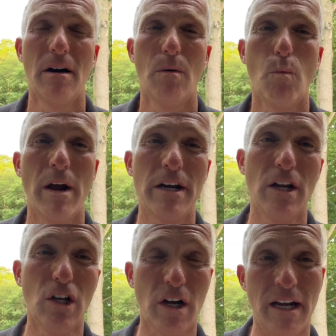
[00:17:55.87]
What are
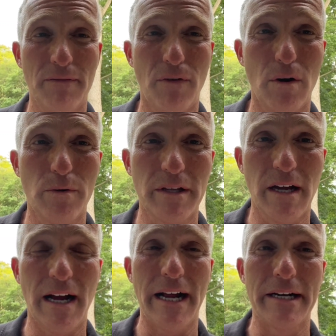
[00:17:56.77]
you looking for with
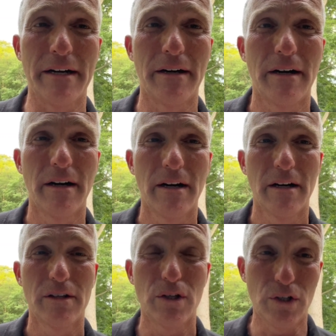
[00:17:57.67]
God?
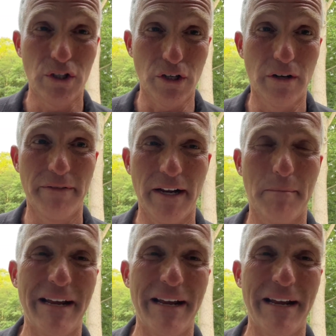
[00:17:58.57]
To serve Him